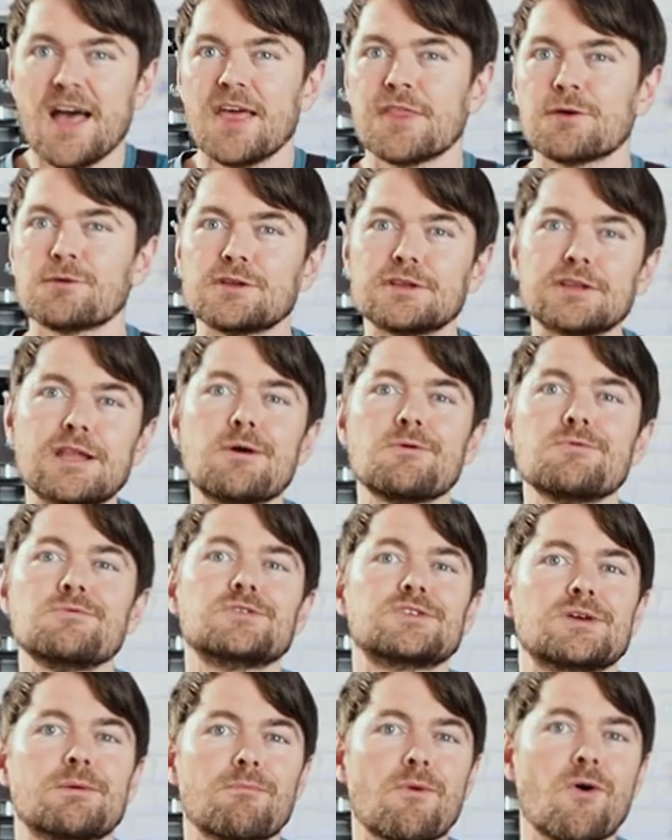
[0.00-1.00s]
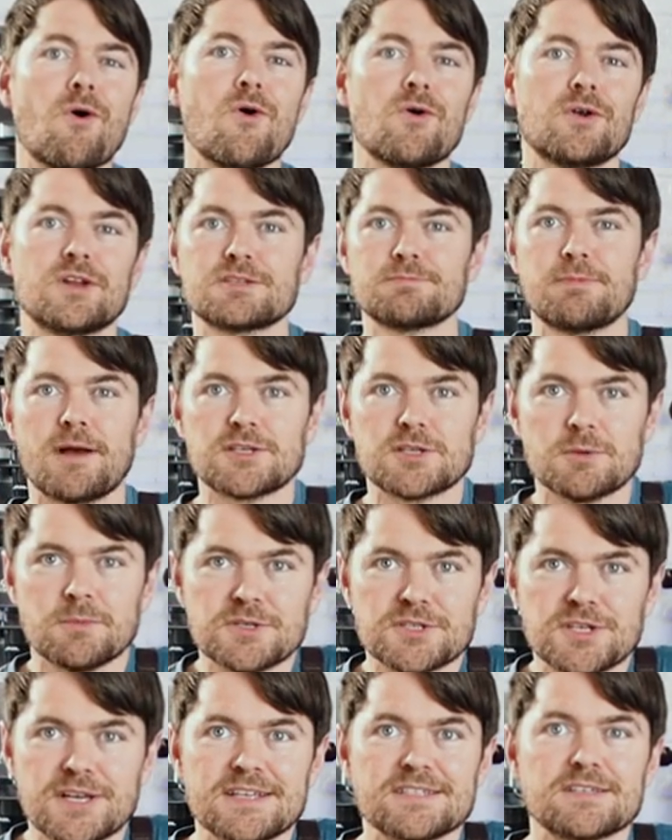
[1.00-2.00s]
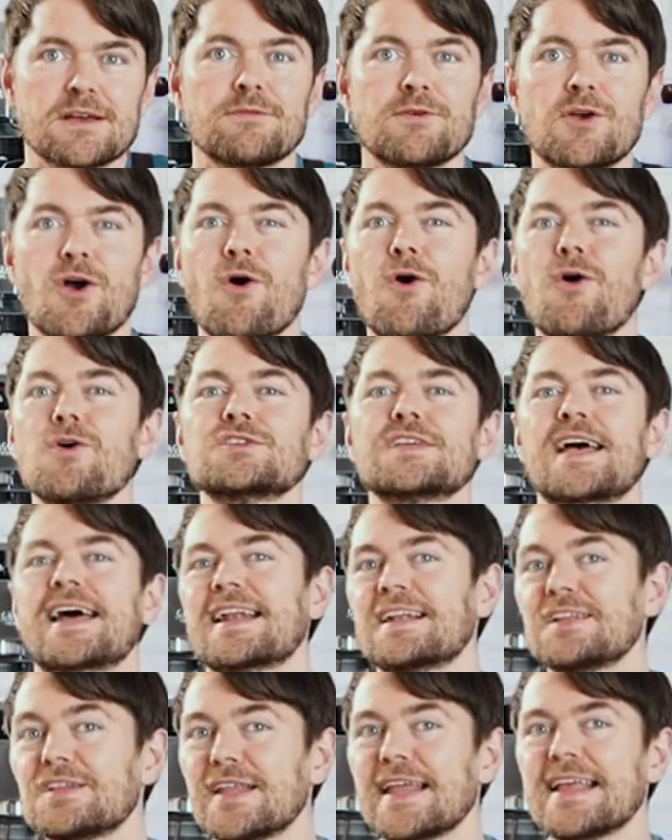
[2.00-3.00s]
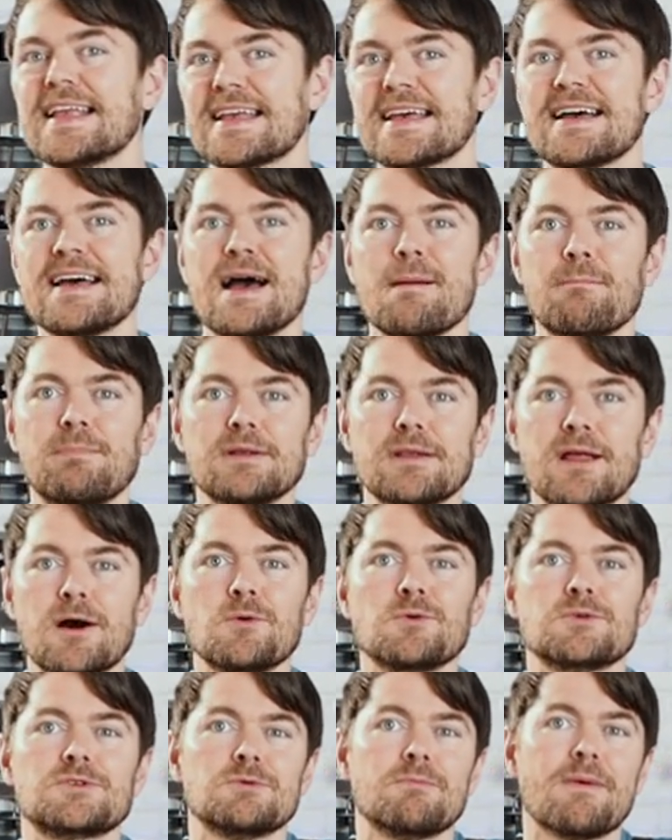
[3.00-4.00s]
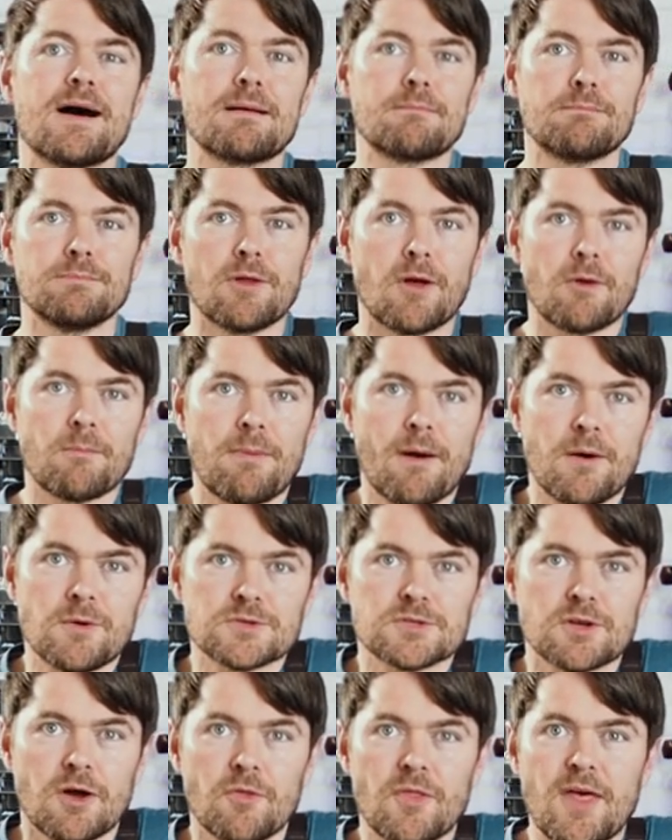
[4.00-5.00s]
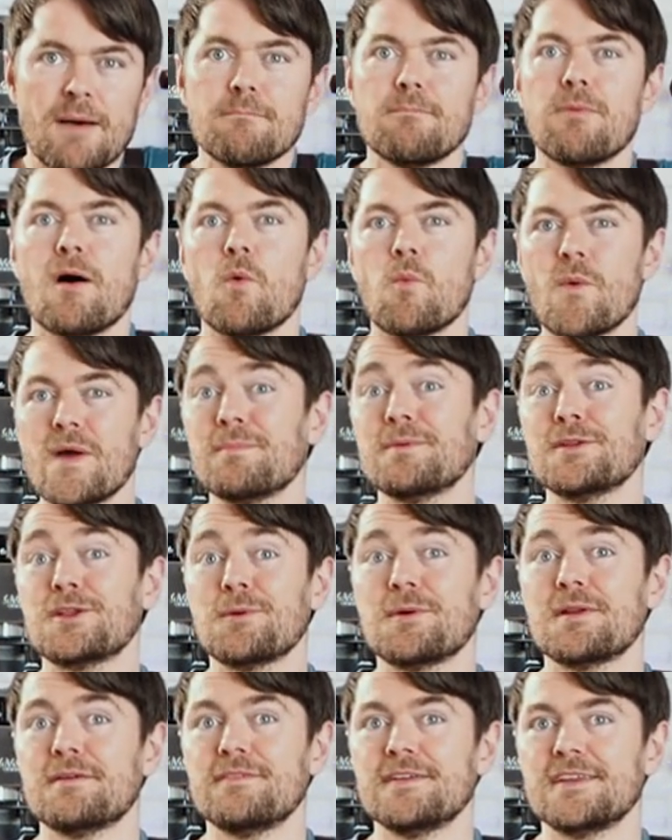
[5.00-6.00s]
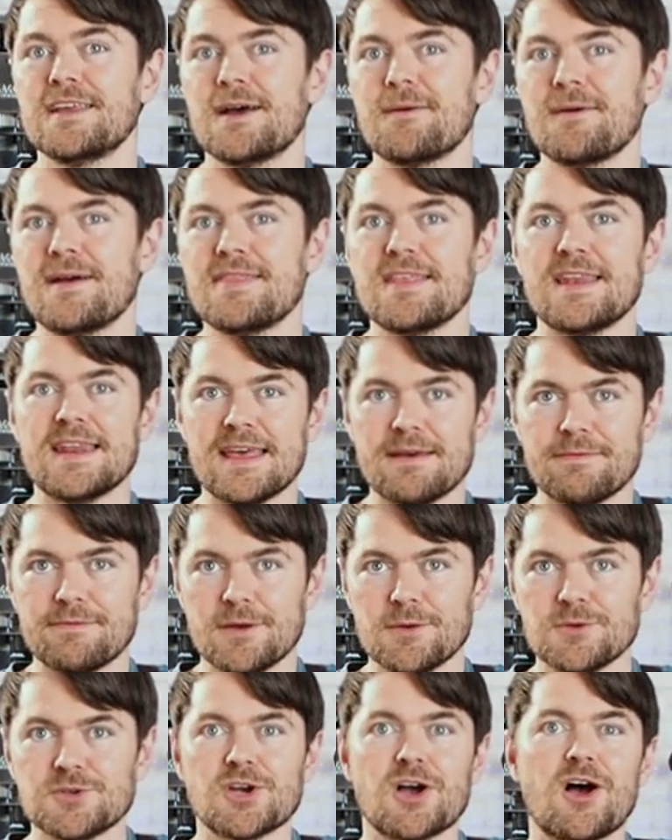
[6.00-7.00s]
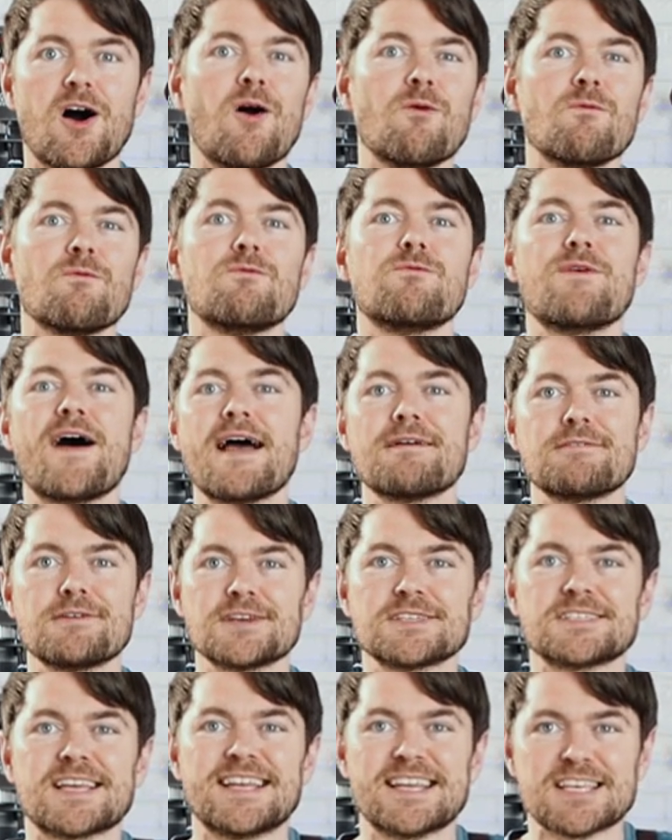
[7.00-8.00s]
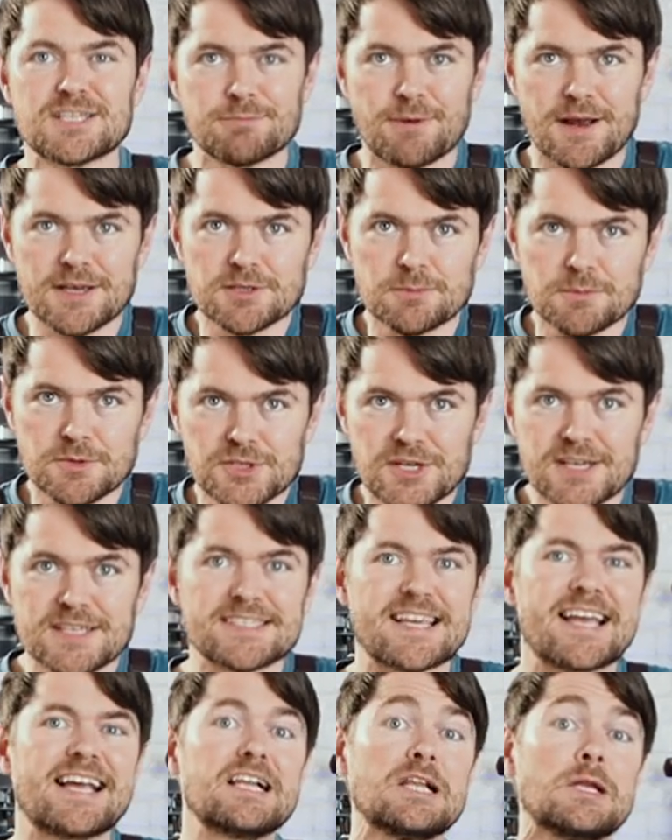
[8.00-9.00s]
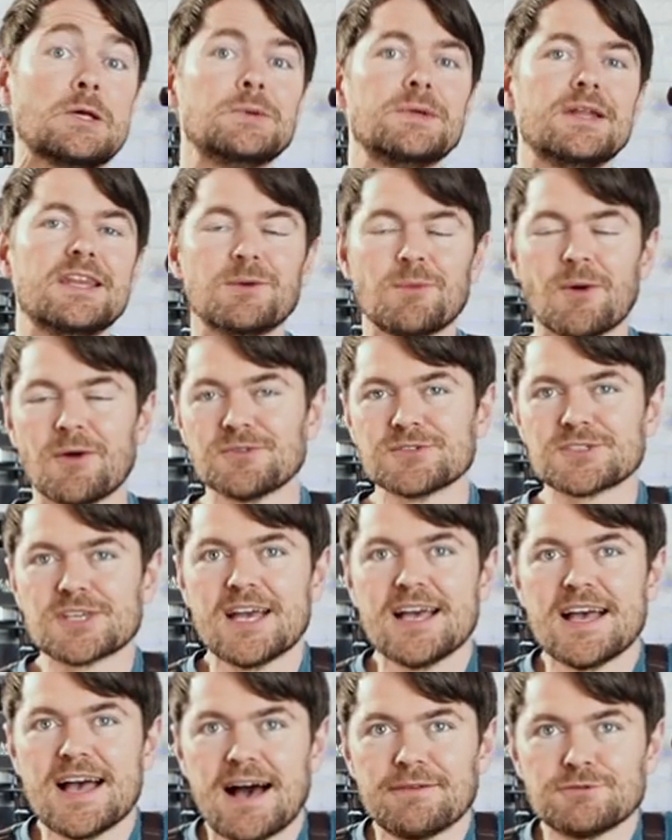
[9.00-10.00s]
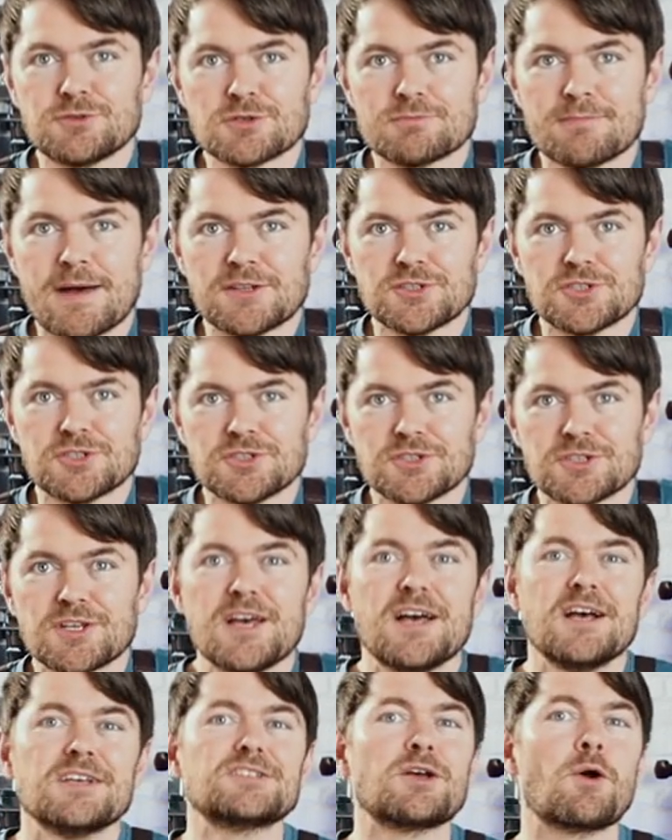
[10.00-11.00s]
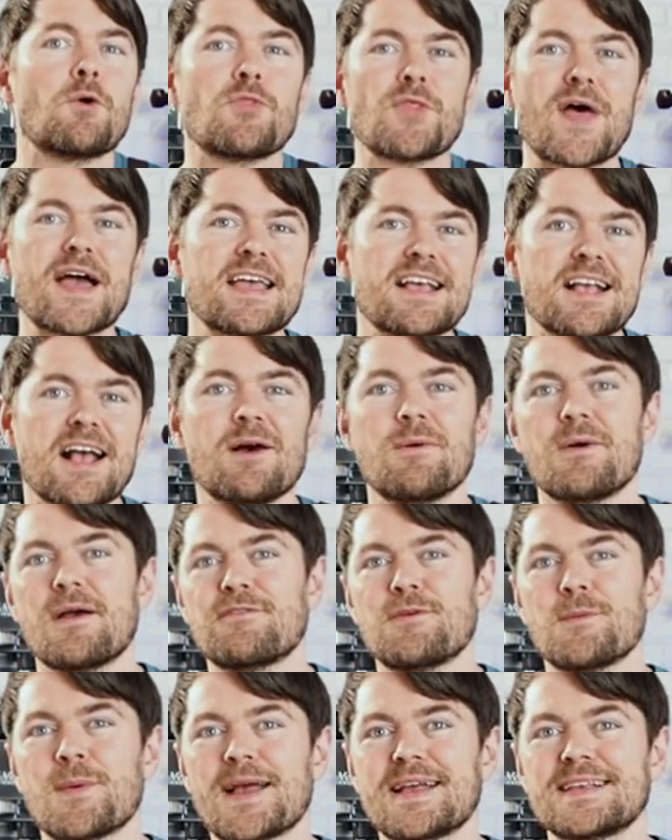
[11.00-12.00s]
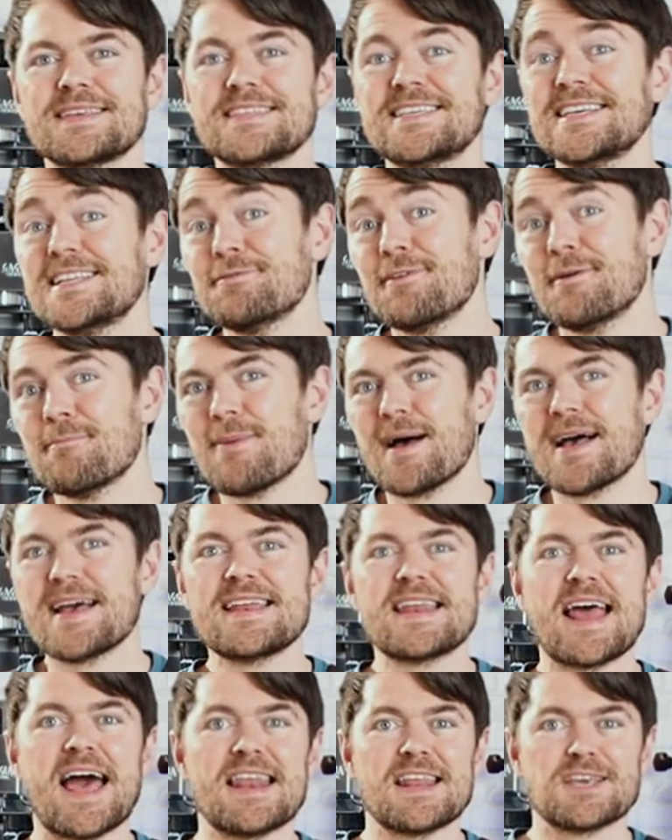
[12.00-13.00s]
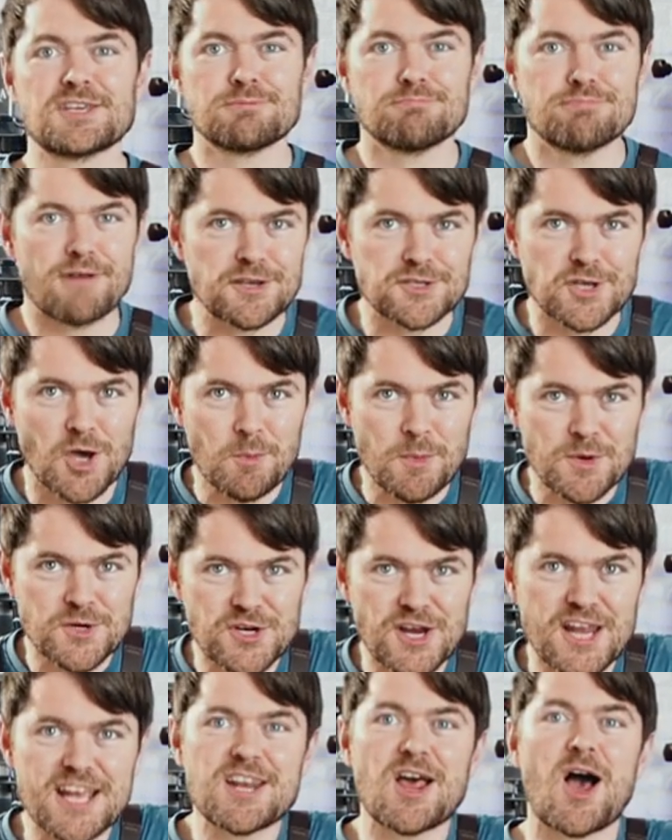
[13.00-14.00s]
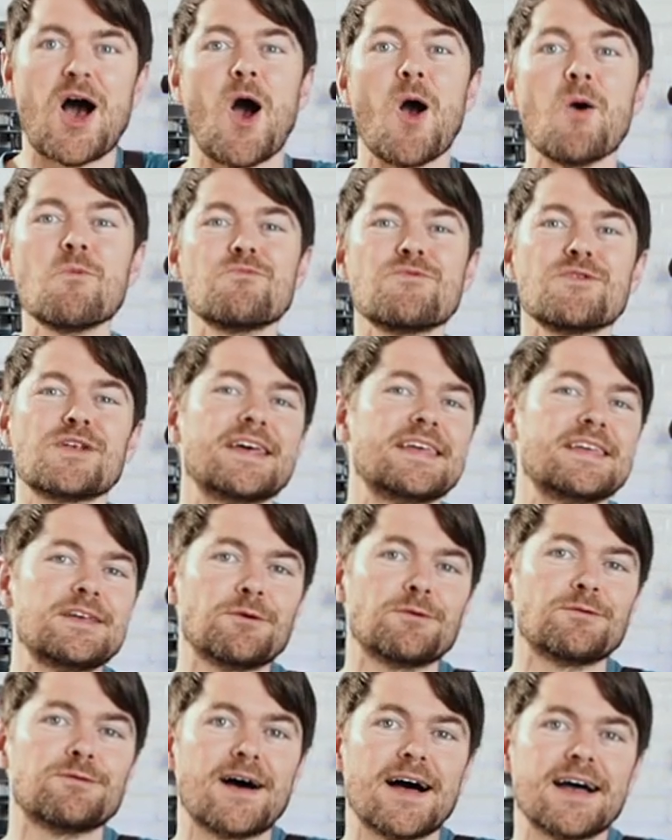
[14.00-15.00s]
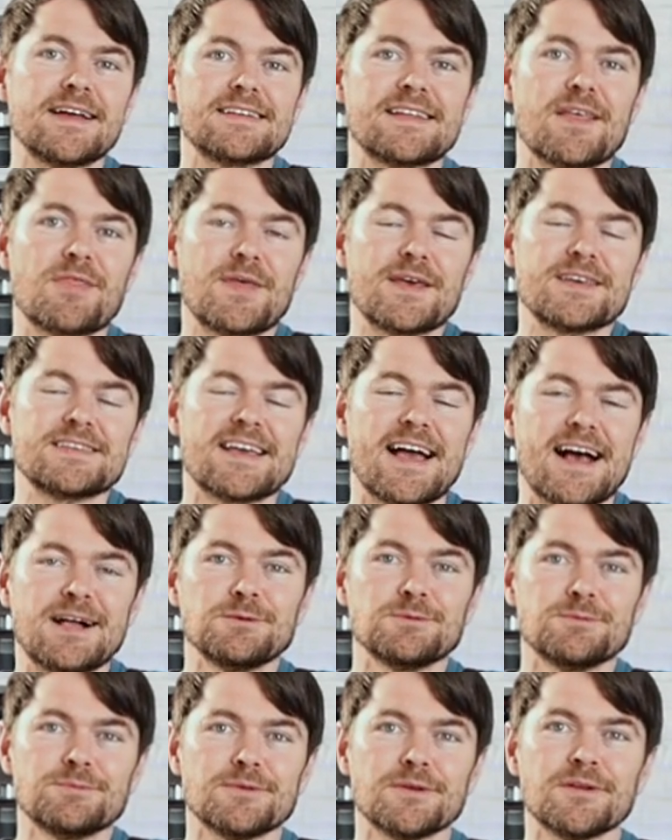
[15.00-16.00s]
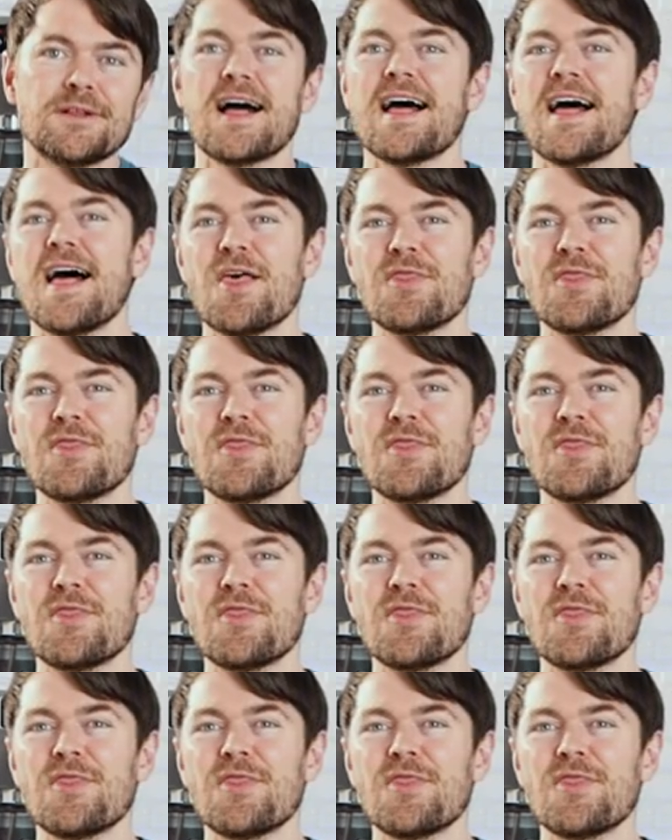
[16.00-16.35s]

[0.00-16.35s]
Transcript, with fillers: There are loads more Nespresso machines, of course, and I'll link below to my blog post on them, but I will be doing a video in the near future on various Nespresso machines, including the ones I've just mentioned. So there you go. If you were considering buying an Nespresso machine, hopefully you'll find this helpful.